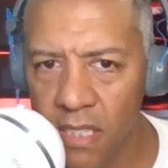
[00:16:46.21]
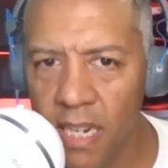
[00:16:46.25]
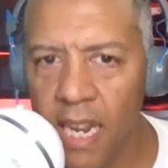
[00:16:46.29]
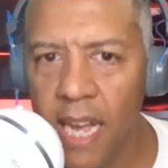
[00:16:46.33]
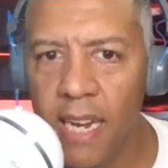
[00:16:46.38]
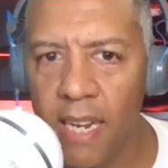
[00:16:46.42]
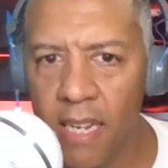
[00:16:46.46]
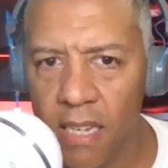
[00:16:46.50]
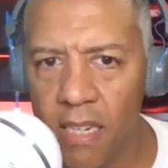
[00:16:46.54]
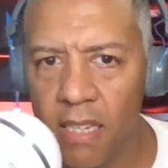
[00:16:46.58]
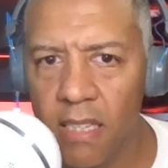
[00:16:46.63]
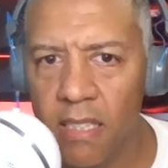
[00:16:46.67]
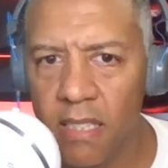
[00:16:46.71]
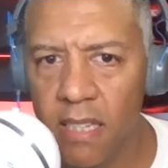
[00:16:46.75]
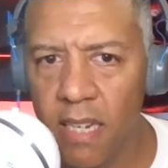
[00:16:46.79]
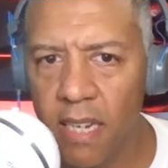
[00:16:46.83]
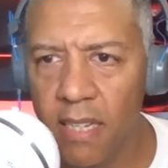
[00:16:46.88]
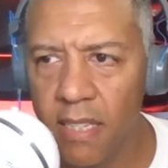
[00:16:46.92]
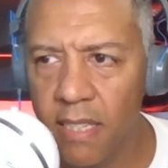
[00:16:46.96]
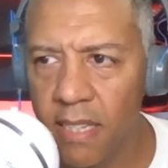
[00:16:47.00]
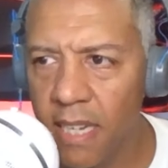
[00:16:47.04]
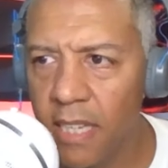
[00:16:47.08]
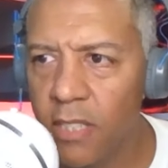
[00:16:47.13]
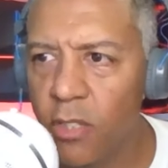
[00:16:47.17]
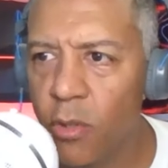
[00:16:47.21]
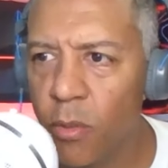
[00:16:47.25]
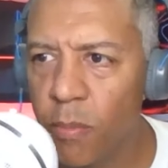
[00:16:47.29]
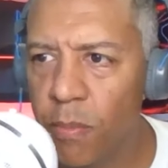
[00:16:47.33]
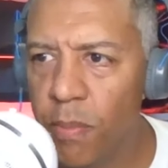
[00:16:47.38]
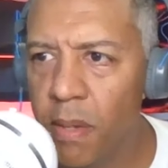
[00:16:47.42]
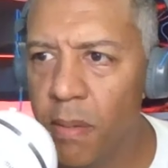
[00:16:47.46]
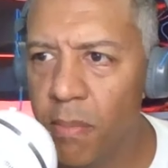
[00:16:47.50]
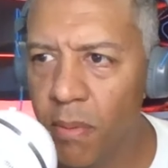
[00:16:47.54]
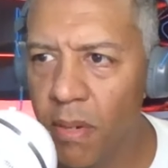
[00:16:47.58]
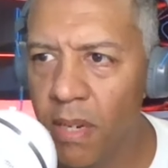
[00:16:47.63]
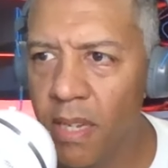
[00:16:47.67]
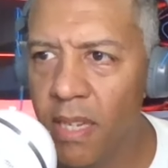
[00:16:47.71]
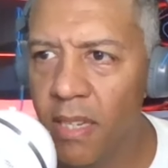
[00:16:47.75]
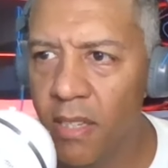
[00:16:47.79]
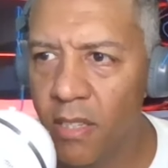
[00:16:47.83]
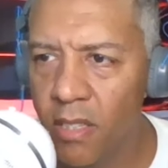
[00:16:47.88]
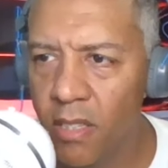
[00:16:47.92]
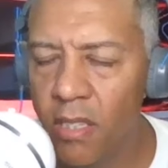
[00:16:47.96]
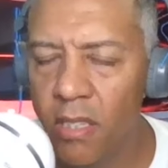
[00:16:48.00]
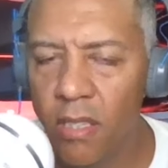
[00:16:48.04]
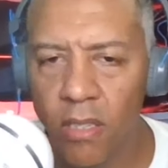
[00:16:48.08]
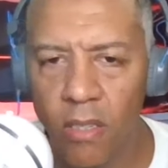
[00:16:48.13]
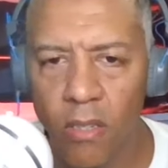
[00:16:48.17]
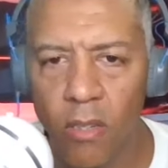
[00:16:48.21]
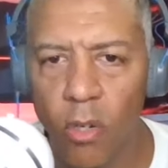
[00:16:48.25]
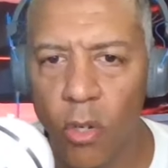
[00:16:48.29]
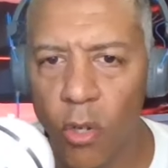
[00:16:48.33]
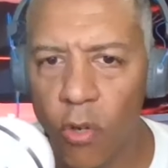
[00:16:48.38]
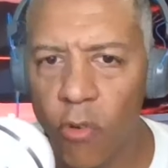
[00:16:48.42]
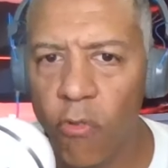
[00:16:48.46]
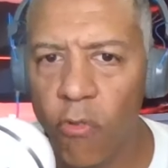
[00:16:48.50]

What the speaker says: not going to change, and that's what people need to look